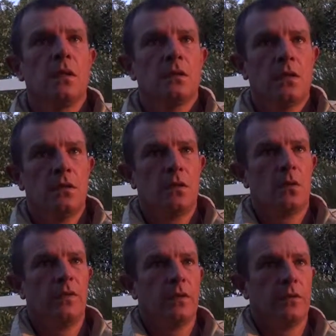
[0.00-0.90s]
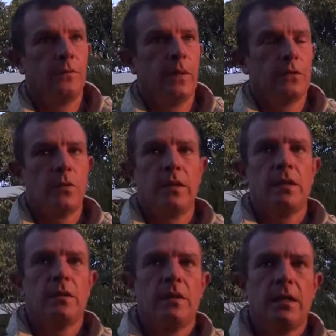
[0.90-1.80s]
So it's equivalent of about
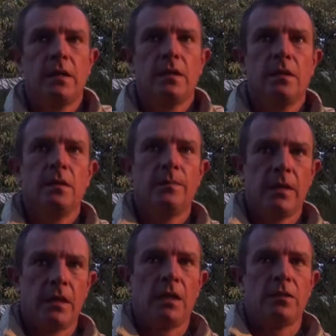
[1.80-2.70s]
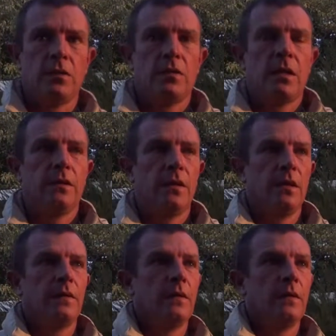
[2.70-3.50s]
20 rand per night to stand there.